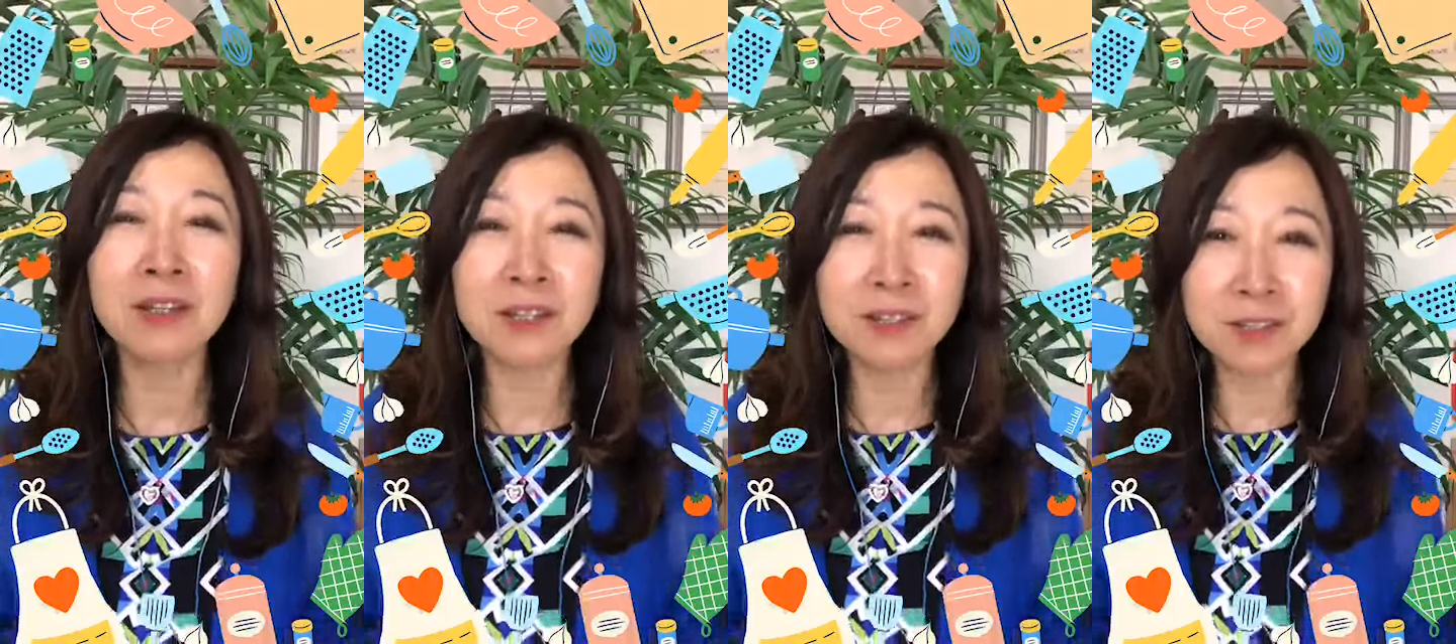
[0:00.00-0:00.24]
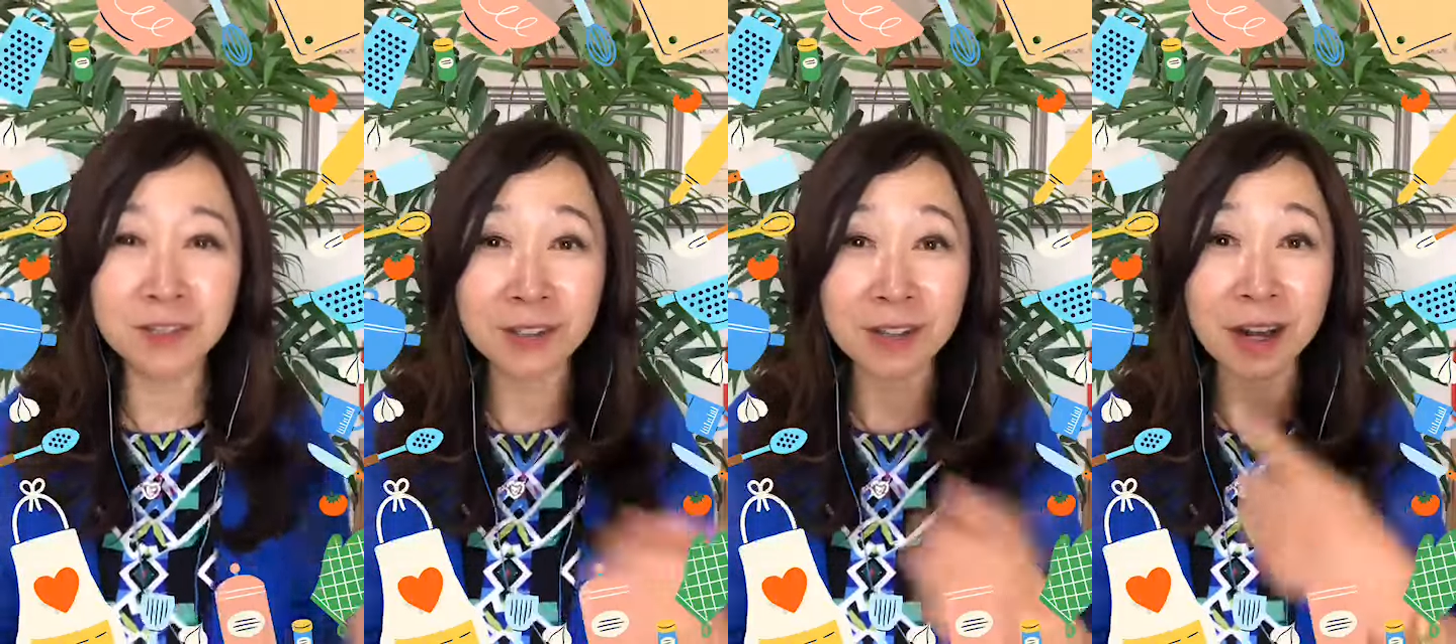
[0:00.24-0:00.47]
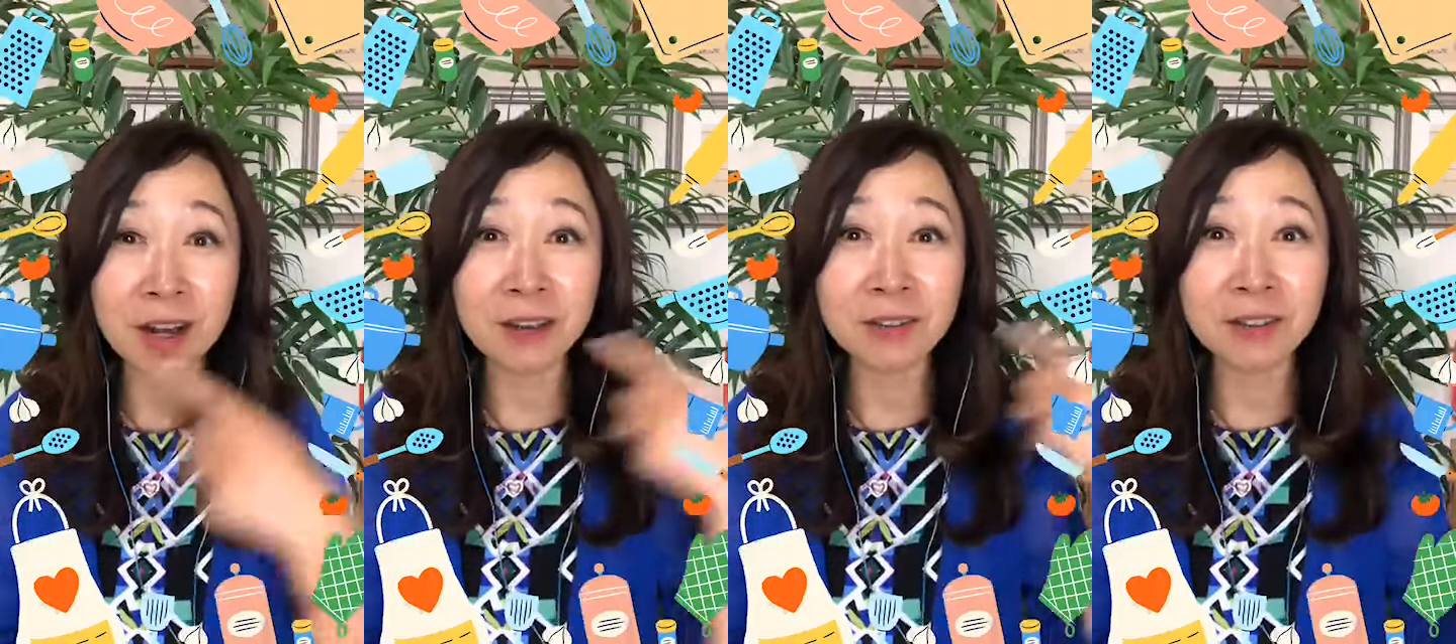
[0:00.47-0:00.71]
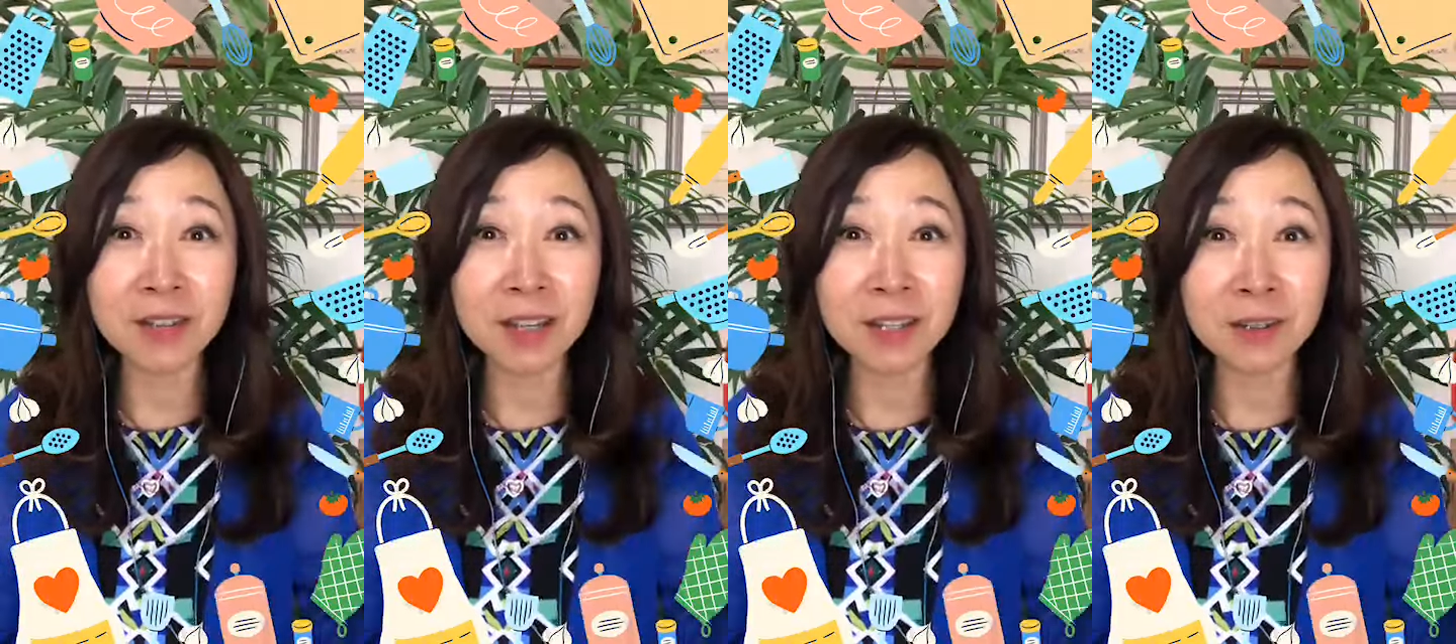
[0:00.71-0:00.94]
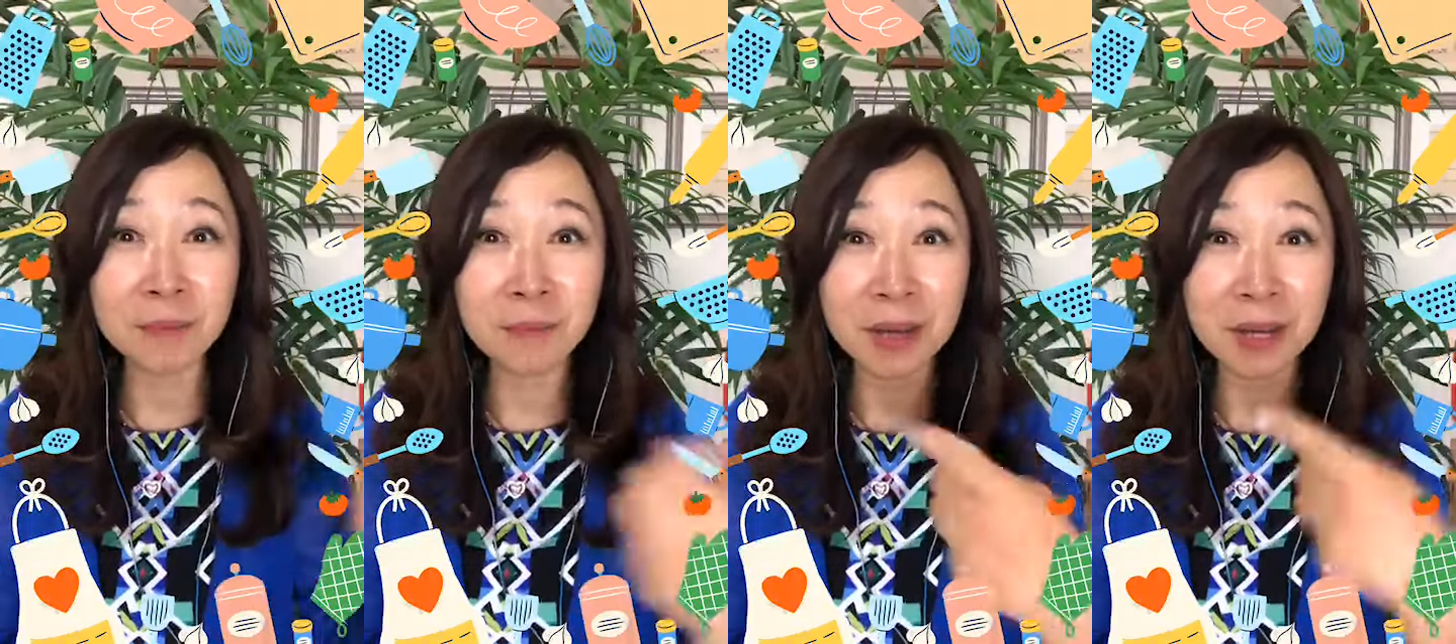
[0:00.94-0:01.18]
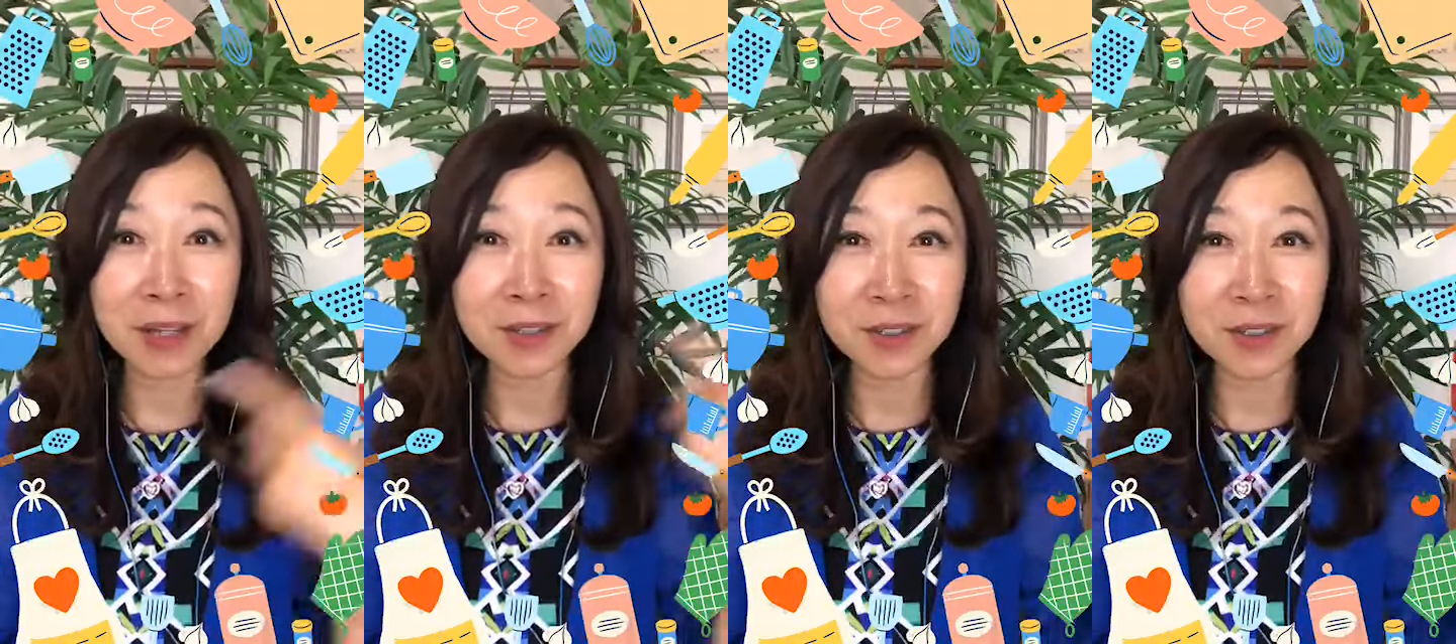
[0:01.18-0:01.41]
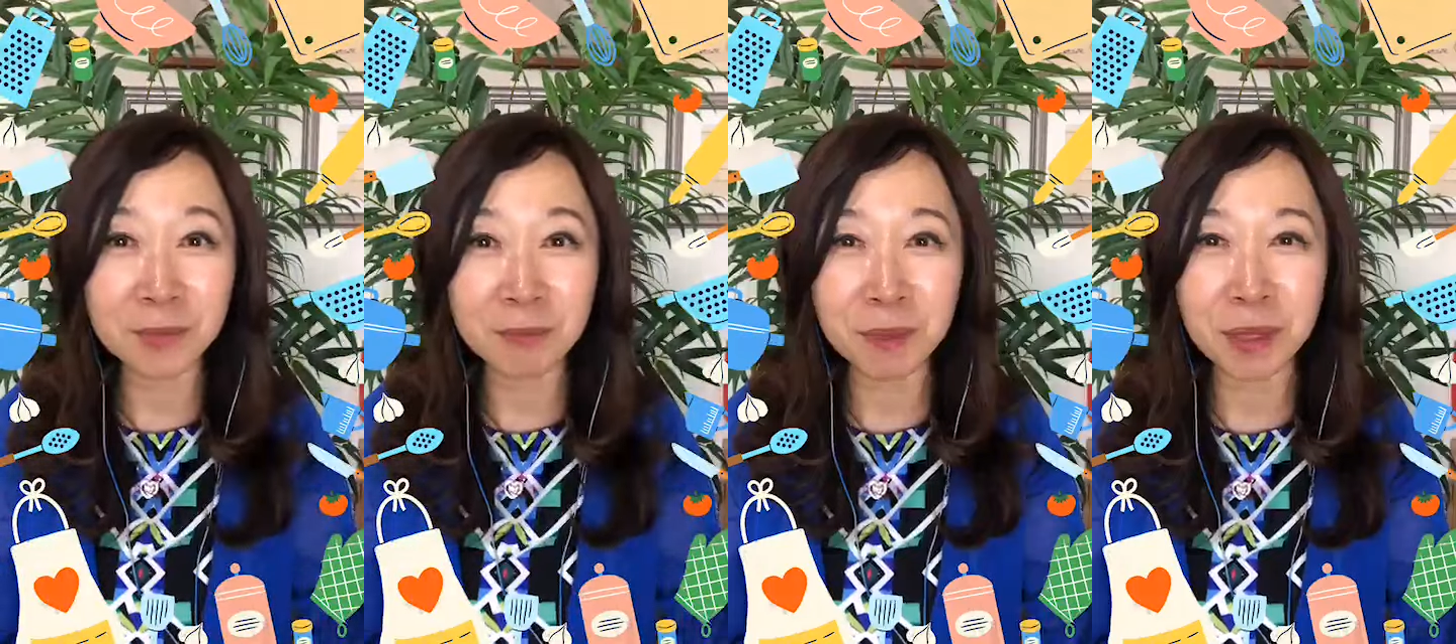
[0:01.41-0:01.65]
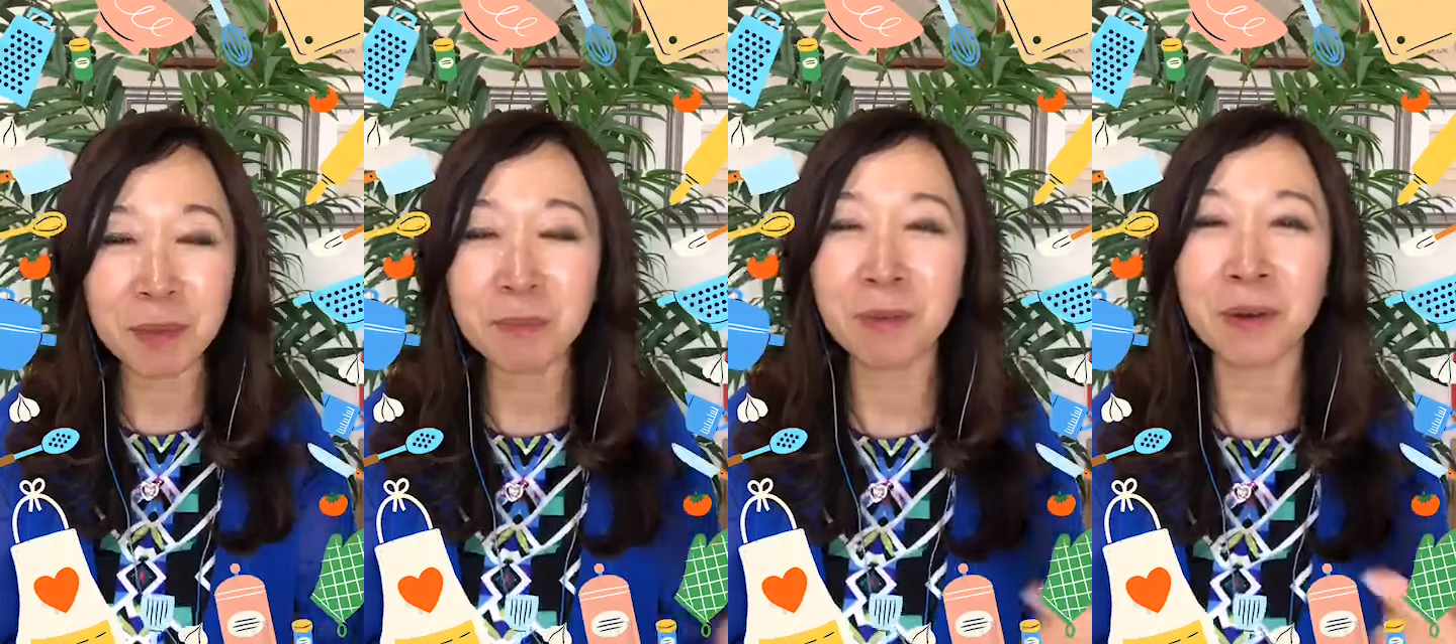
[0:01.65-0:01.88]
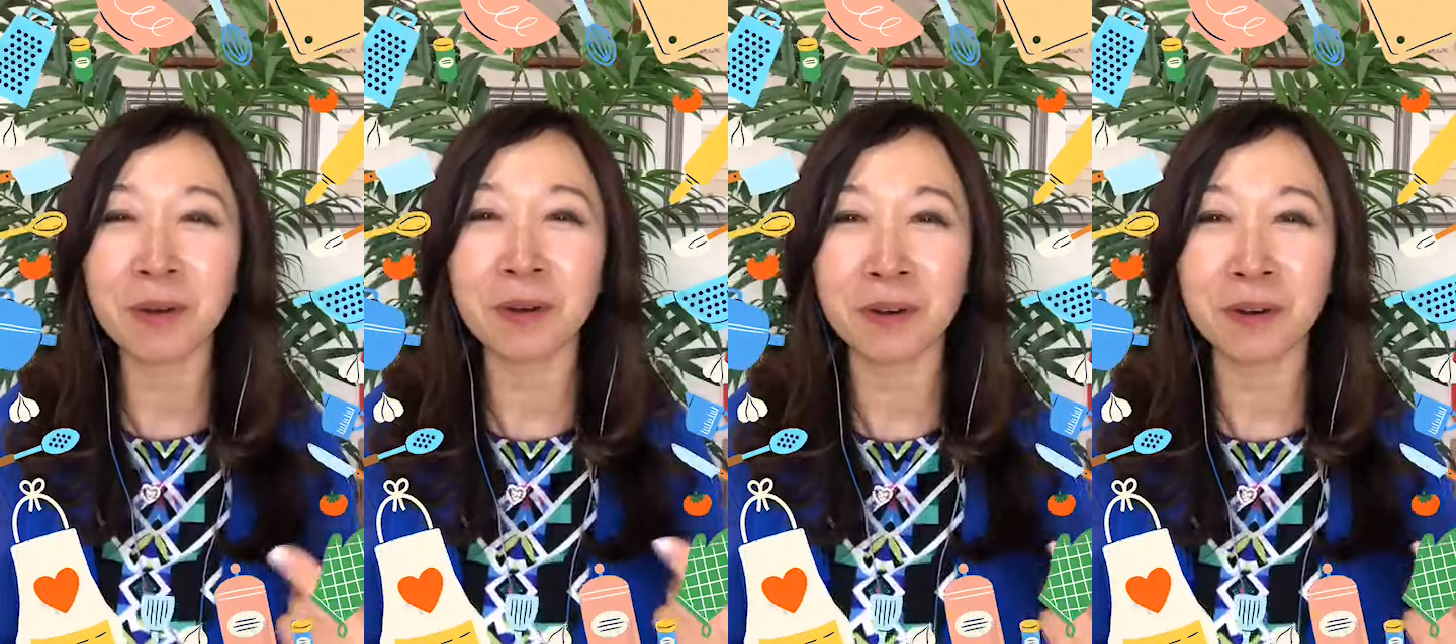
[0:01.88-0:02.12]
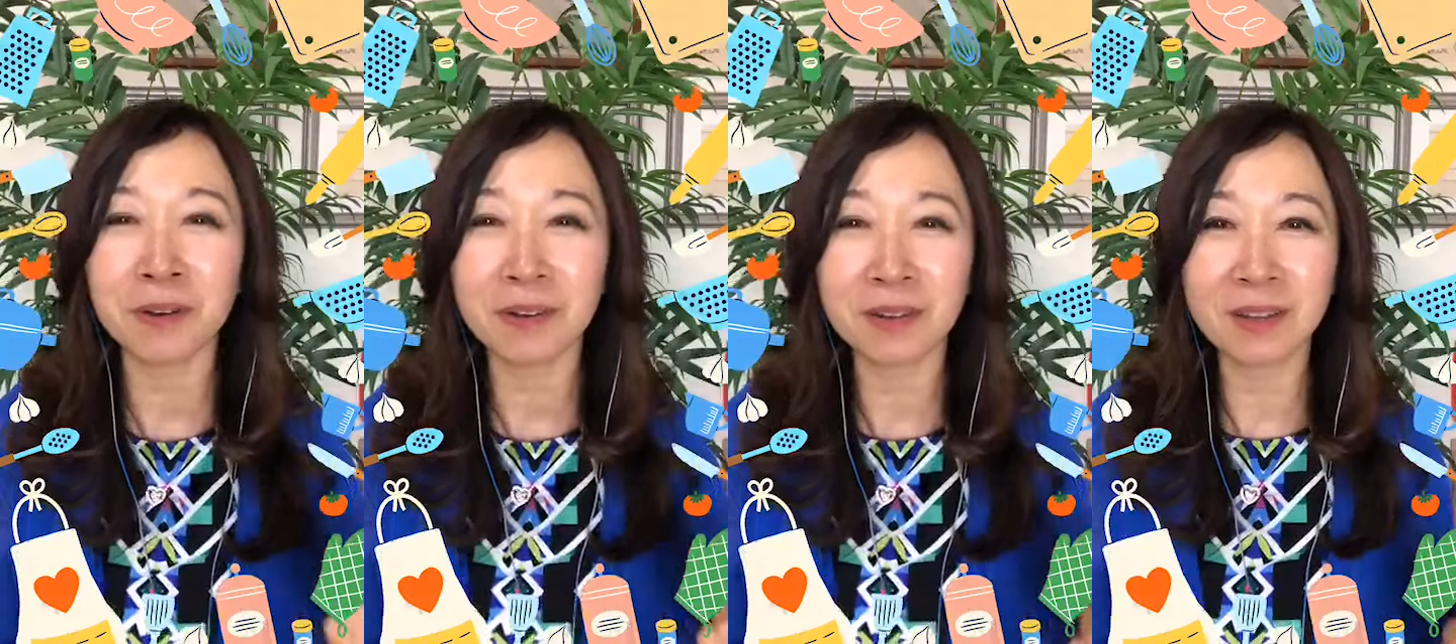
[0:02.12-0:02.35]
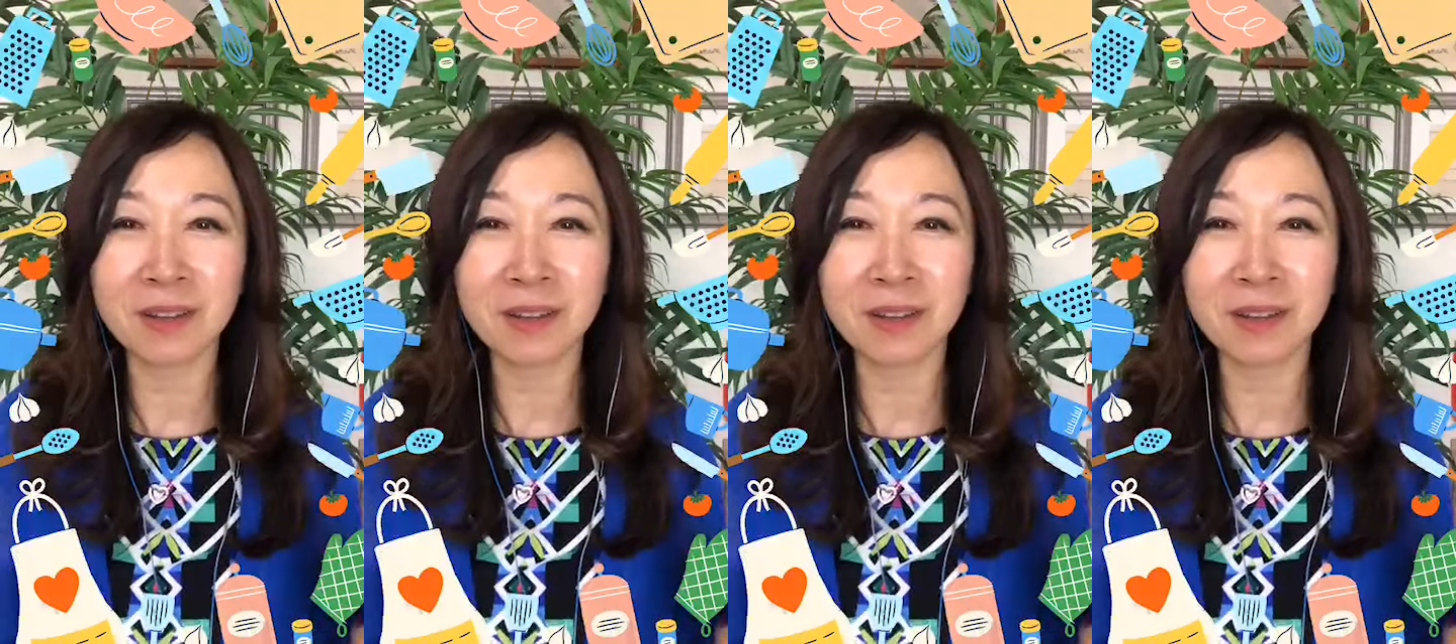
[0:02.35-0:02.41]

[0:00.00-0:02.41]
surrounded by good people.